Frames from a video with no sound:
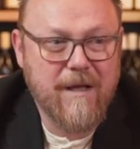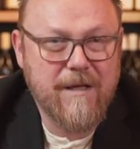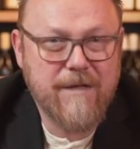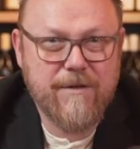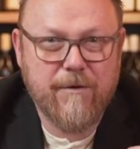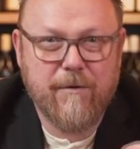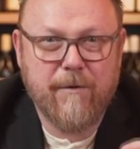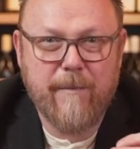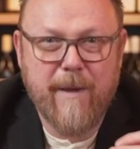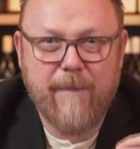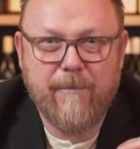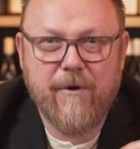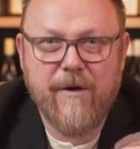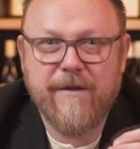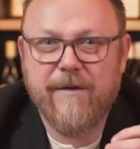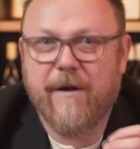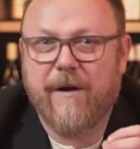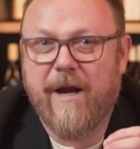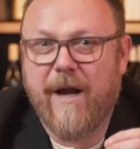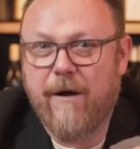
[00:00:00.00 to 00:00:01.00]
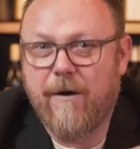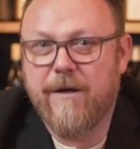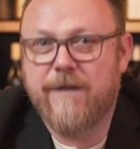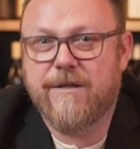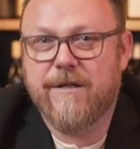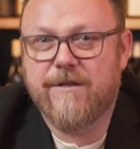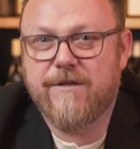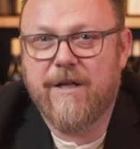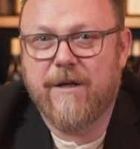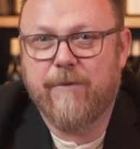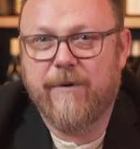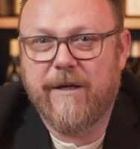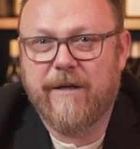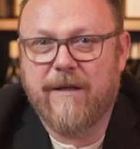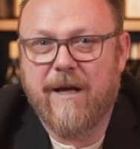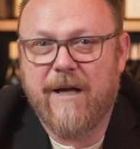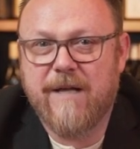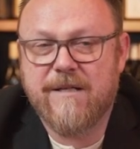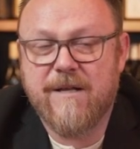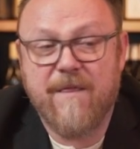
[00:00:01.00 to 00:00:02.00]
So, remembering their heritage, they
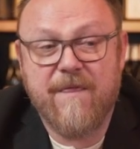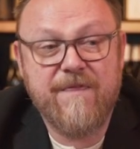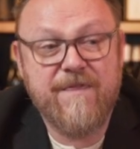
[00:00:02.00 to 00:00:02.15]
realized